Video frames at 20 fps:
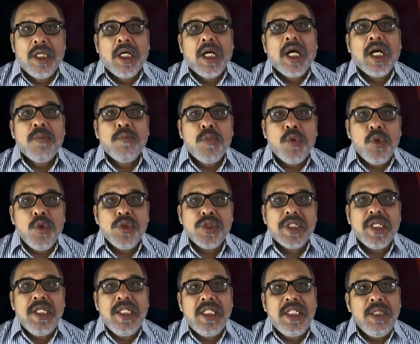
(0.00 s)
Our
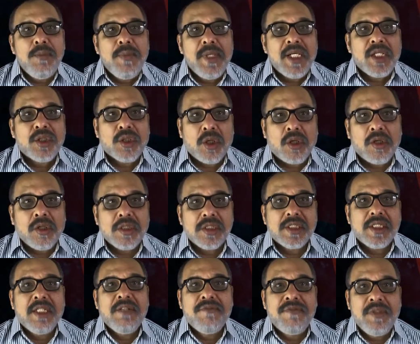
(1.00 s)
most intimate thoughts
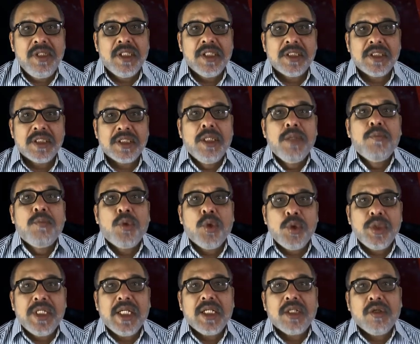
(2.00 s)
and fears
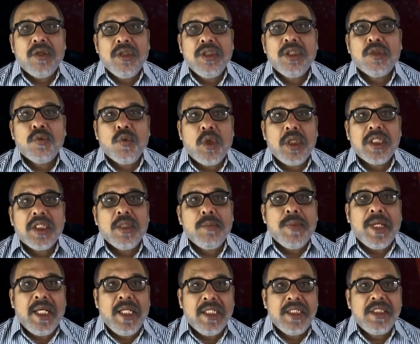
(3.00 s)
project on the quantum
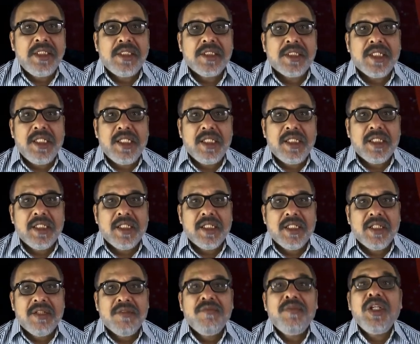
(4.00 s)
energy screen.
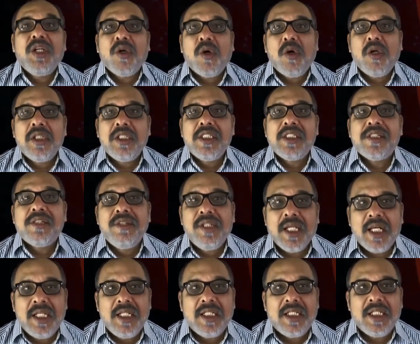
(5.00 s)
We call this
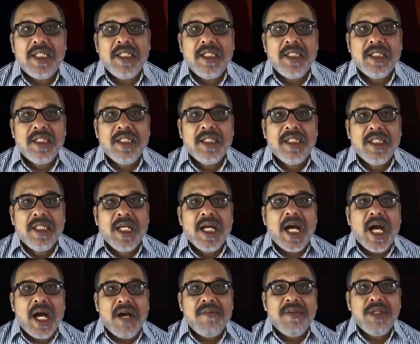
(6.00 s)
reality.
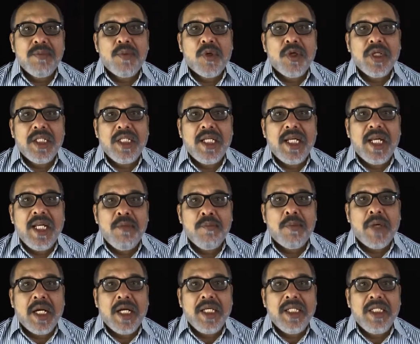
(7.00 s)
Our body and
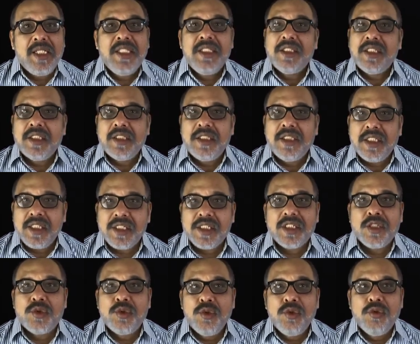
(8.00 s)
mind is just
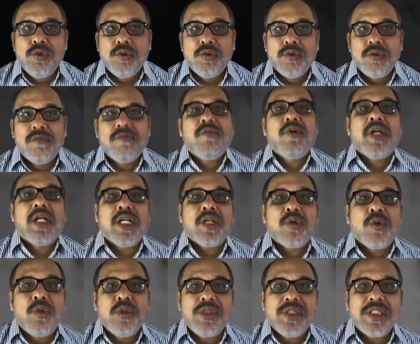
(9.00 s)
a tool for our
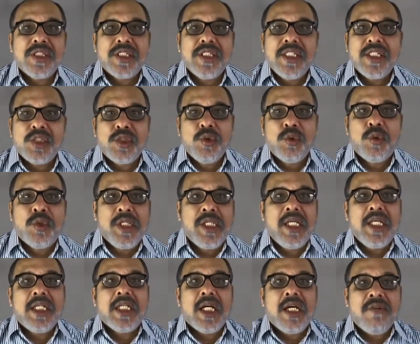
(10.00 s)
consciousness to
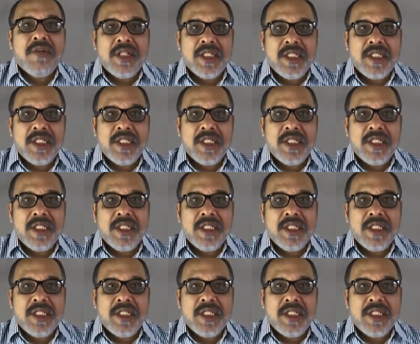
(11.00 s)
create our